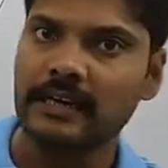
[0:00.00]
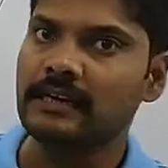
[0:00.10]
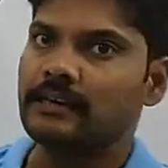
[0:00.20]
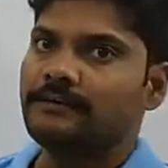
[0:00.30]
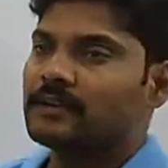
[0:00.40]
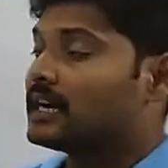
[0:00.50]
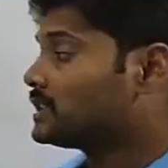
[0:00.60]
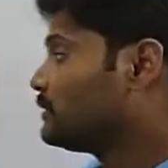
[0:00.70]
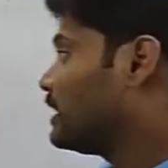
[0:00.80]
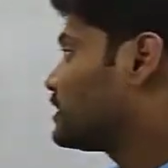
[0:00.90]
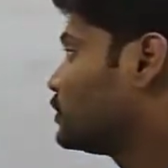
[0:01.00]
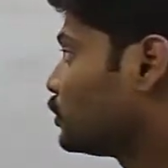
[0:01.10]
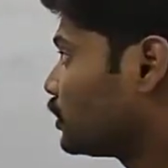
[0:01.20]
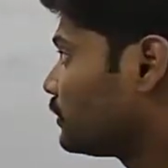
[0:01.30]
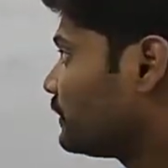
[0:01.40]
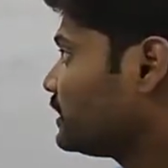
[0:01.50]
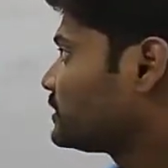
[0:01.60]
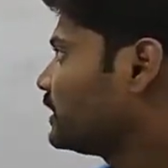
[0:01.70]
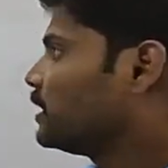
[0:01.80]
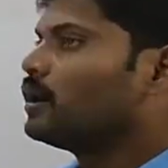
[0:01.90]
side as well as nucleophile
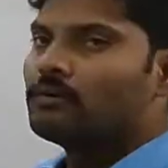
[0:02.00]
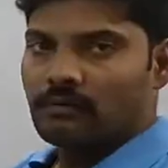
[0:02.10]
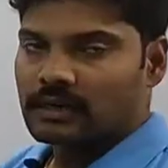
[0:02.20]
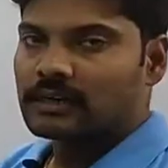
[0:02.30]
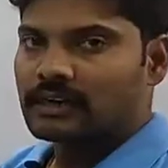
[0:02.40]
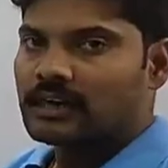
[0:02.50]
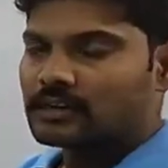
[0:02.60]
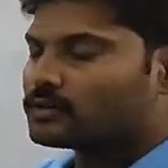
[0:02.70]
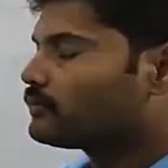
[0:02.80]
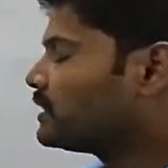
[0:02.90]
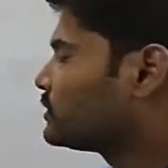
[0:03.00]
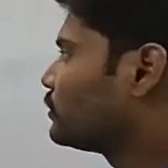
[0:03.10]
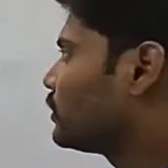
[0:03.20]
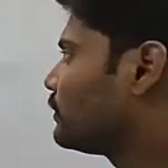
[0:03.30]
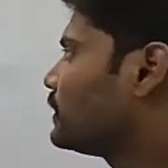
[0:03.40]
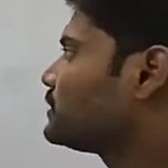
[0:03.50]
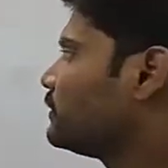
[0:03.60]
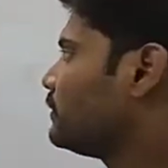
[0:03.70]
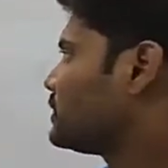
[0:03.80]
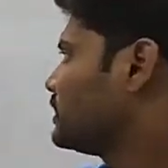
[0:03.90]
side. What are electrophiles, nucleophiles?
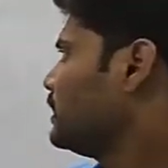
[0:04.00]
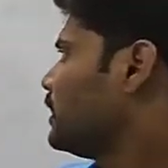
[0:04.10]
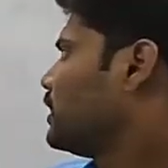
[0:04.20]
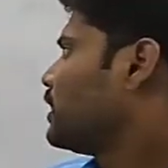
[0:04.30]
We will see.